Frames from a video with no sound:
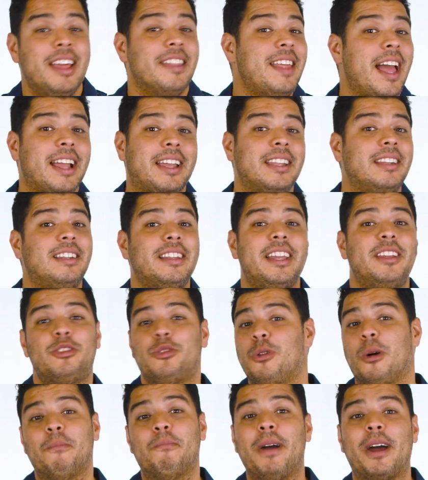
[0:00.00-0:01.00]
That can lead
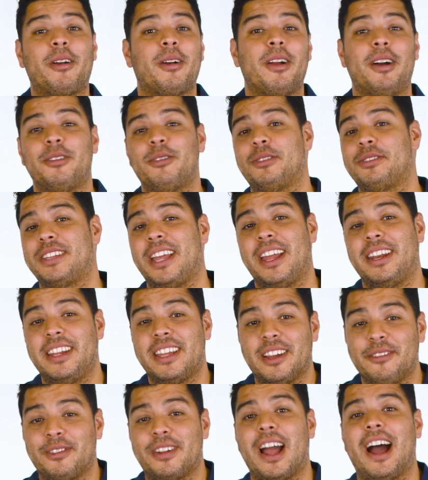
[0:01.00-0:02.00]
to a better
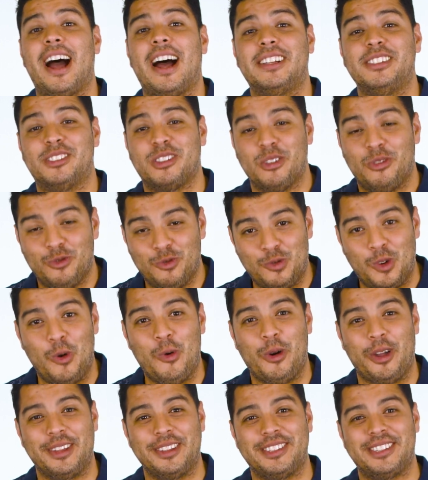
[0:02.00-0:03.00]
understanding of God's
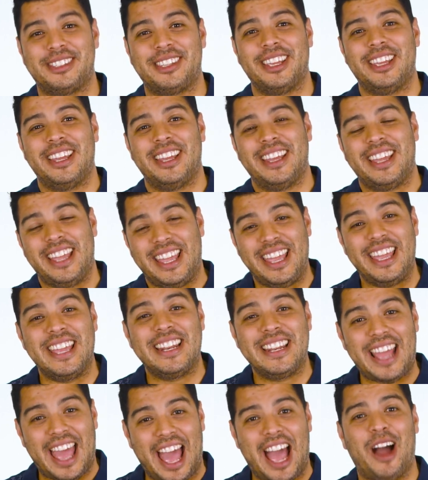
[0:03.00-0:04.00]
voice
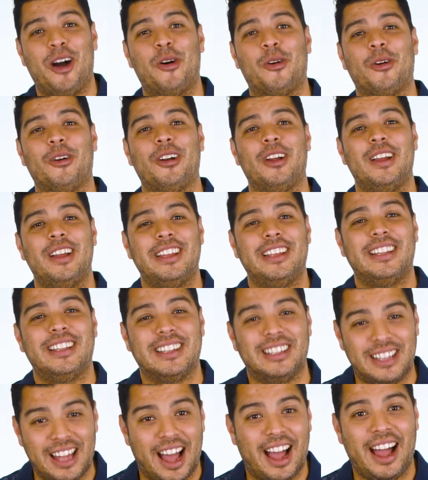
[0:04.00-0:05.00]
in our
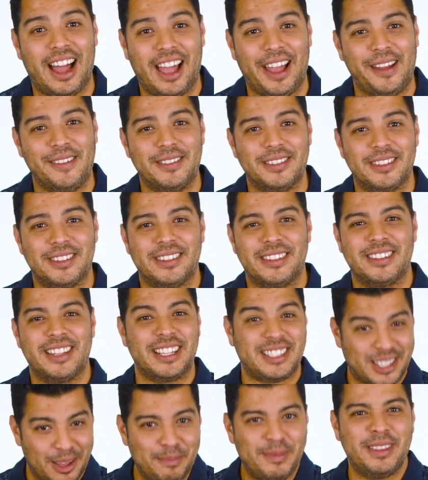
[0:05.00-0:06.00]
lives.
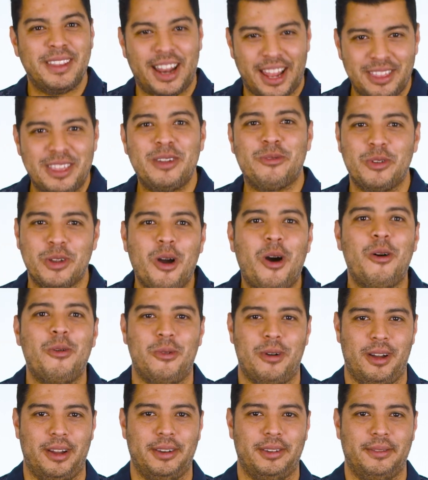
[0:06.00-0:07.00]
That's something that I think we all
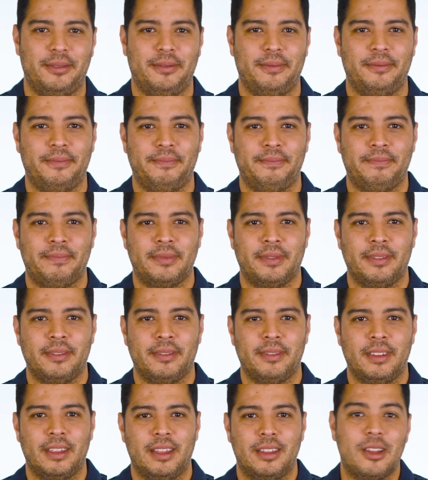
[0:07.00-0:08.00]
want.
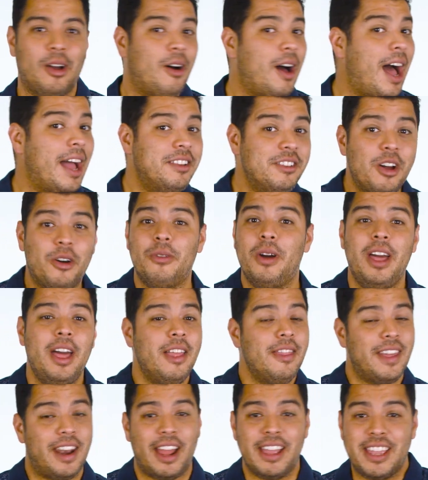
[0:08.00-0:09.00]
Y'all, I know
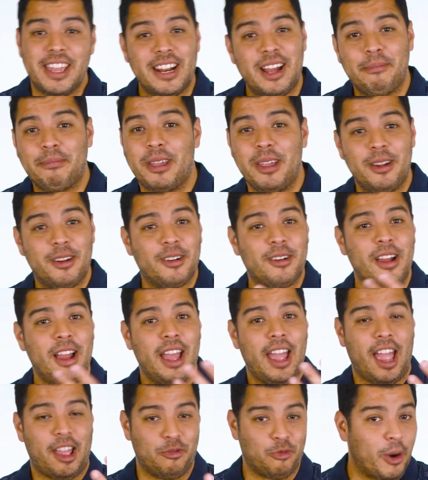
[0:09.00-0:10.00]
that I get up here
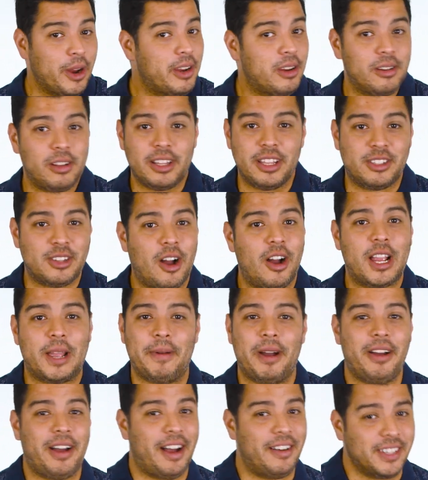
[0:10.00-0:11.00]
and regularly talk
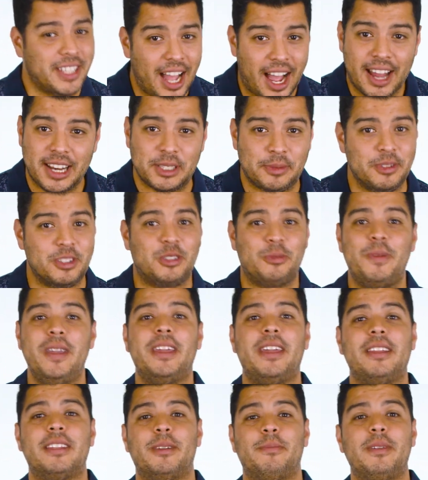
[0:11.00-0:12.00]
about how God has been
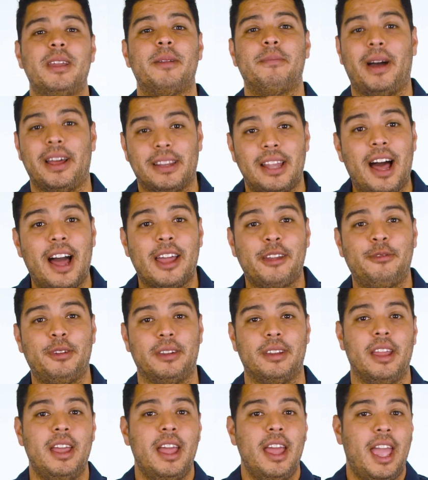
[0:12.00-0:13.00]
speaking to me in my life
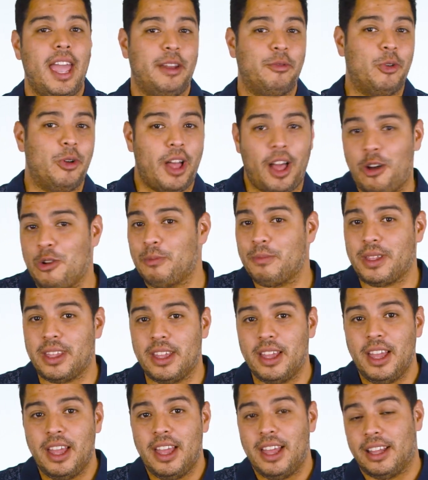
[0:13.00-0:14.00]
and will help
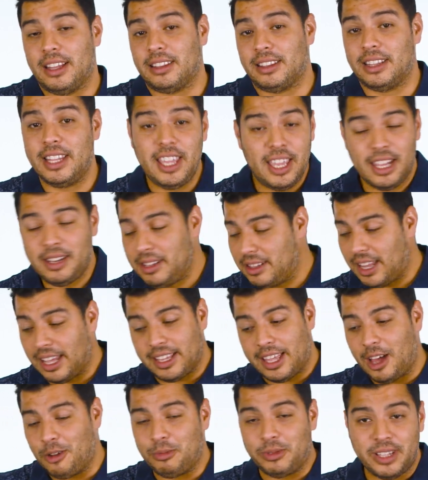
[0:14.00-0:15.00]
me lead,
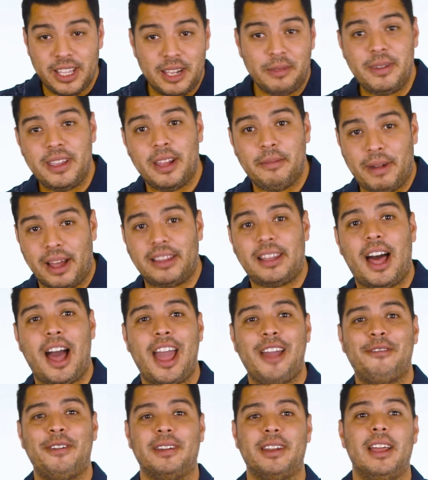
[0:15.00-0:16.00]
like help lead me in my
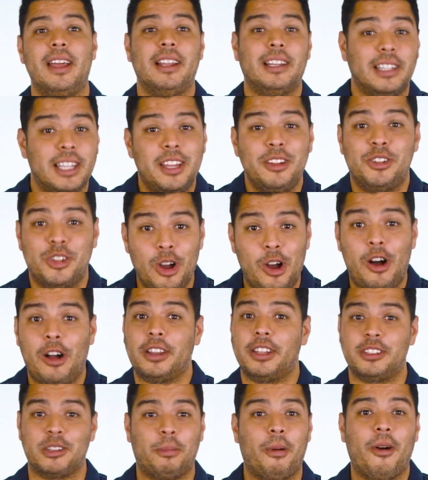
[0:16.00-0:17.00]
life and lead
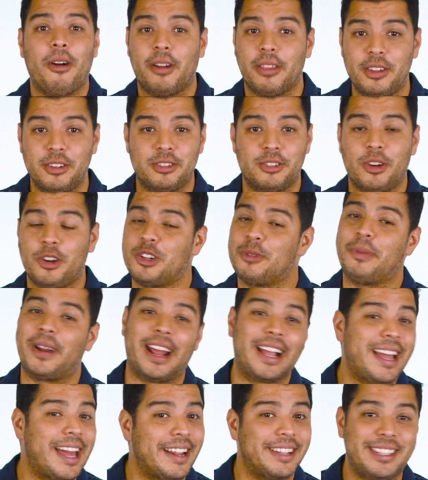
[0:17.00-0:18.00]
y'all as a part of this church.
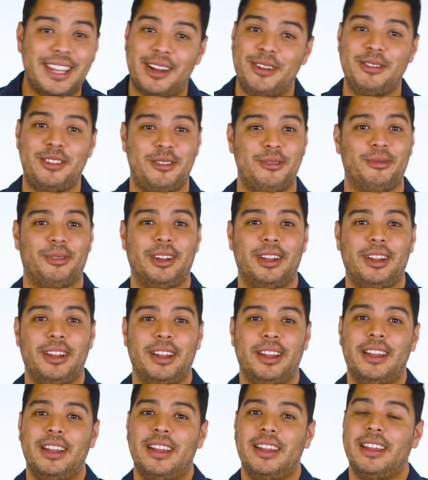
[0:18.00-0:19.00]
But I gotta tell you,
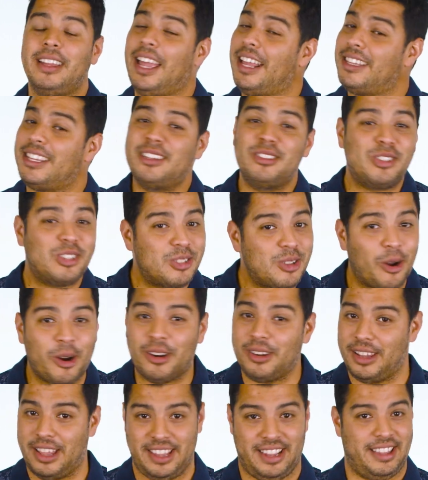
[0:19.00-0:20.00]
it didn't
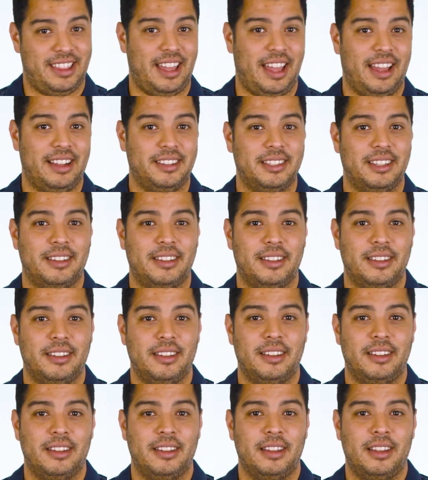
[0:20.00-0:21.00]
start like that.
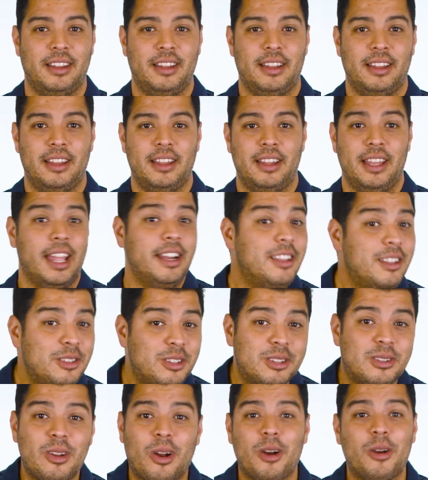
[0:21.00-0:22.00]
It didn't
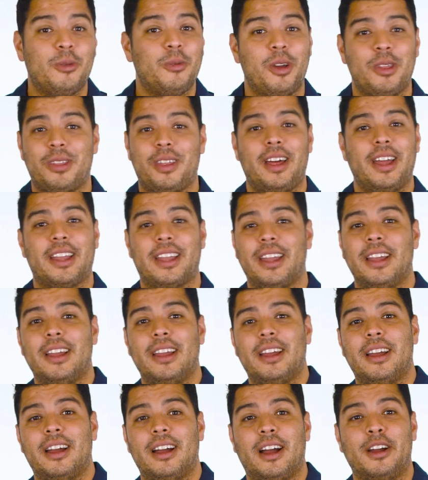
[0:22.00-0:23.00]
start with like
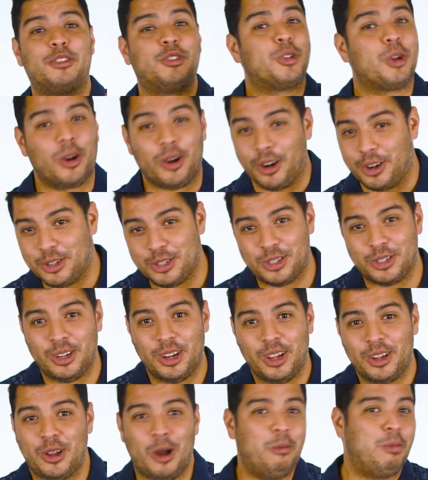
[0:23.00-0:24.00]
a church,
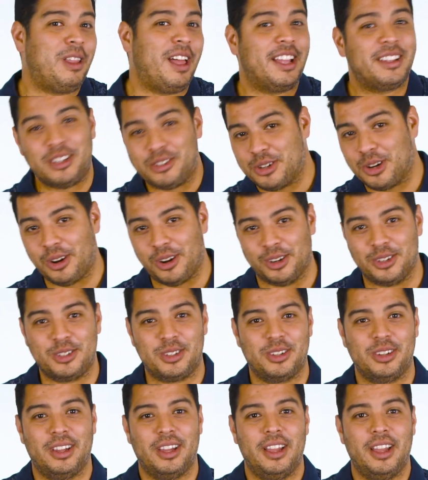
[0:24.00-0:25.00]
go plant a
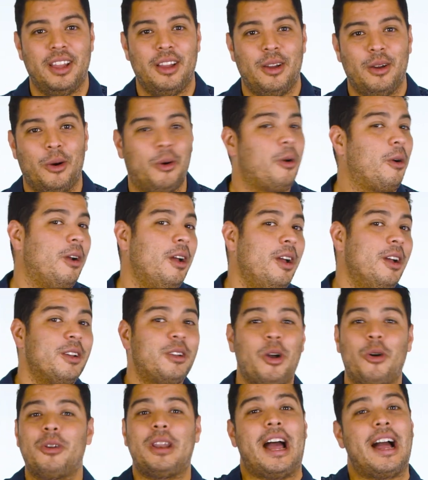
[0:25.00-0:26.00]
church, or
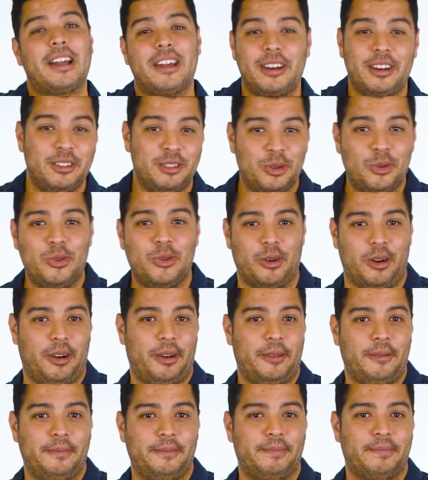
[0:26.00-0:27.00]
go knock on a door.